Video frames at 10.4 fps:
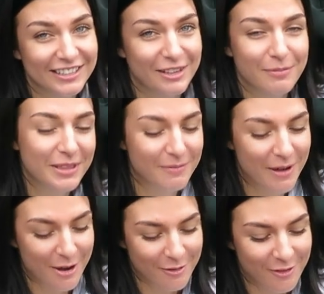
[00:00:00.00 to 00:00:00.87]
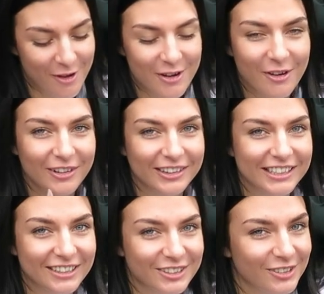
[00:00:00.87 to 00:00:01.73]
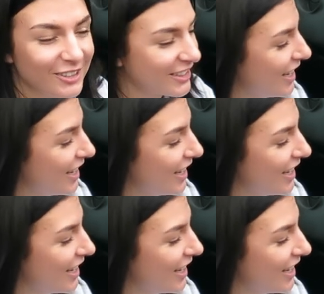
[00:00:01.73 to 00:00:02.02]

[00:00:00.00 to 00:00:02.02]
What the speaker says: So I put the microphone on the exhaust.